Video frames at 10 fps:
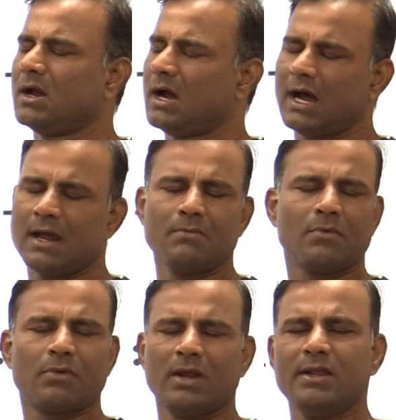I'm
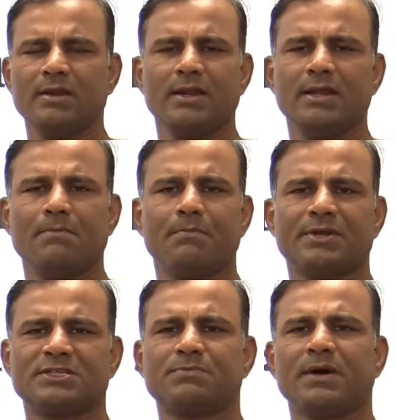really
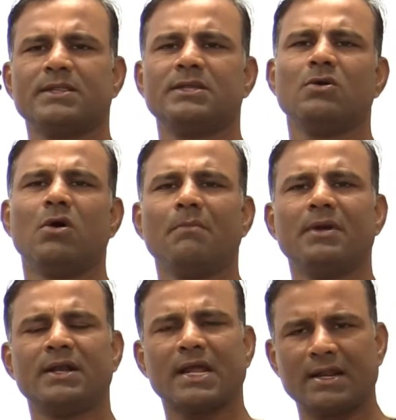impressed by the
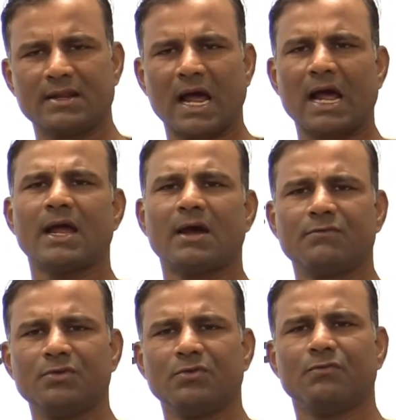government and I
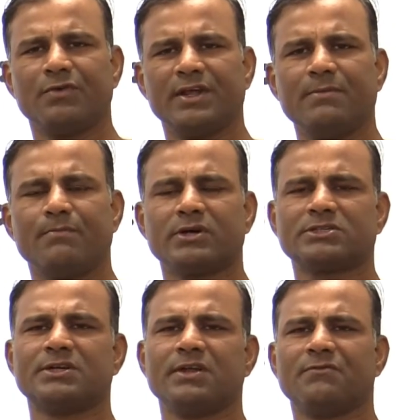have very
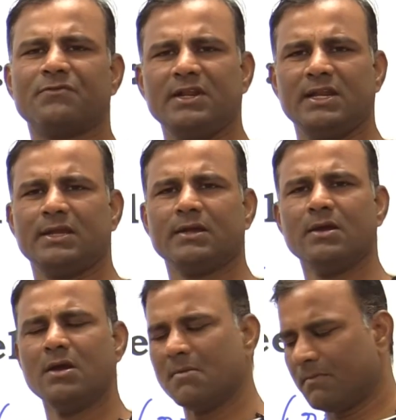positive feeling.
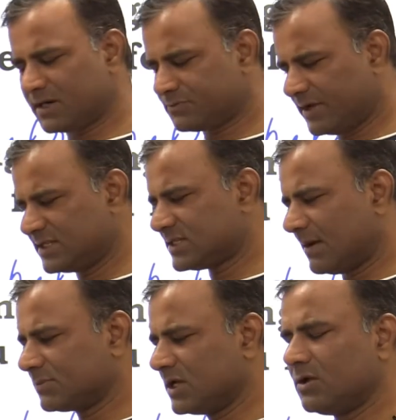But when
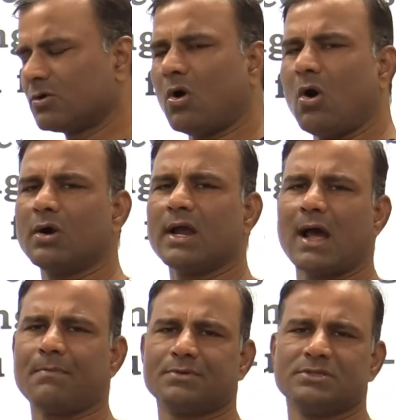something wrong
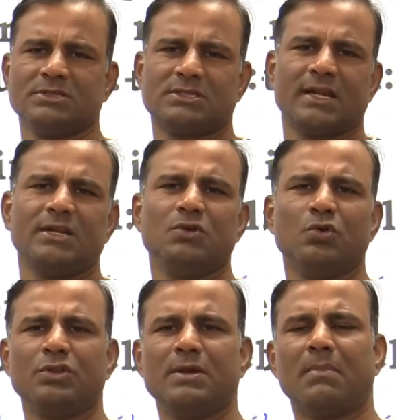happens and
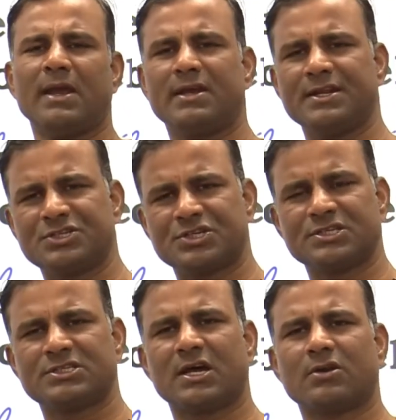the
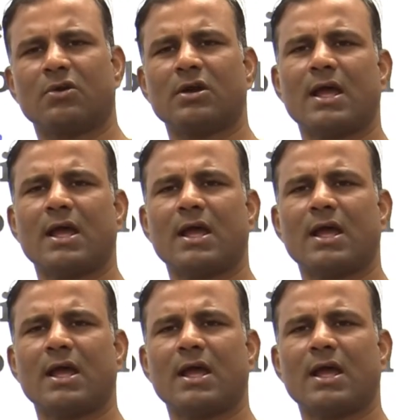migrations are not